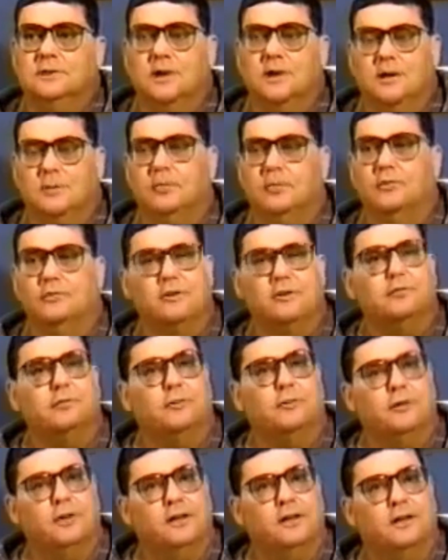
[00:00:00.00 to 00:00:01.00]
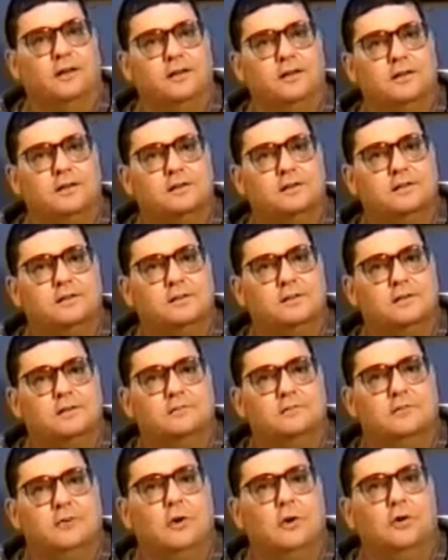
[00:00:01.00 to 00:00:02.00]
kind of peripherally at least
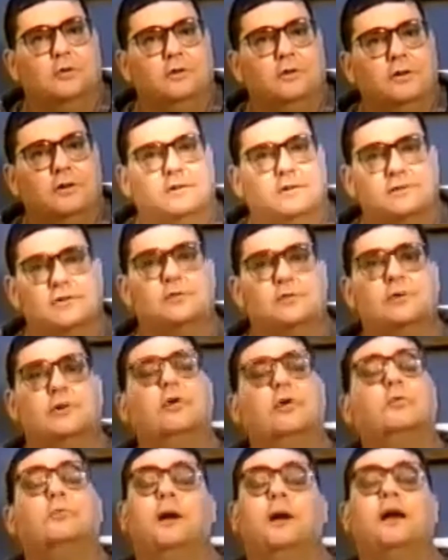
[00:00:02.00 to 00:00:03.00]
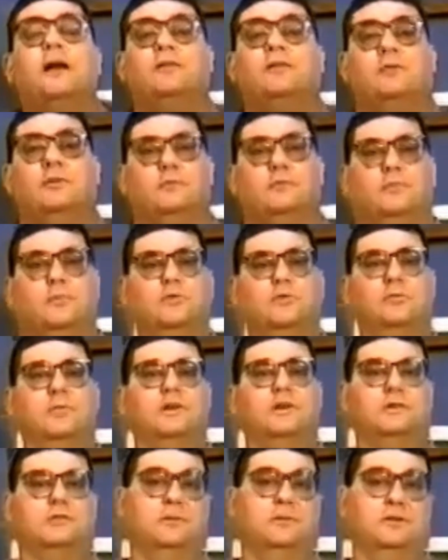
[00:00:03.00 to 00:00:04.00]
involved in the so-called patriot
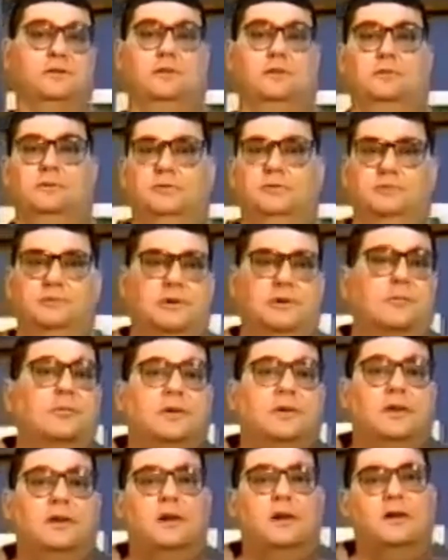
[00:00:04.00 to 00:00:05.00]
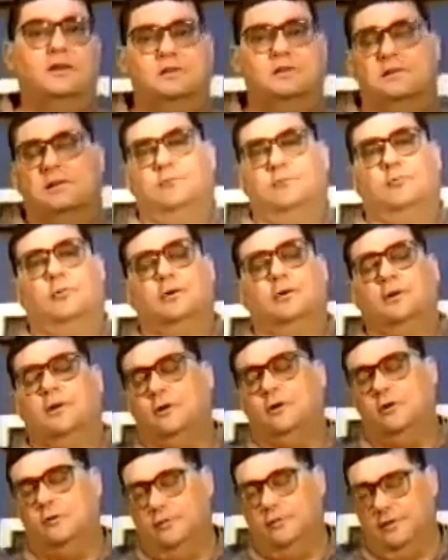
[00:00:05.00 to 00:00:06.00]
movement as a result of some of the cases I've worked
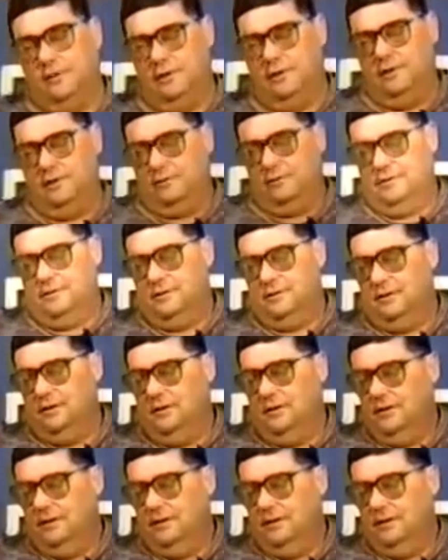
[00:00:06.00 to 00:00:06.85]
on over the years.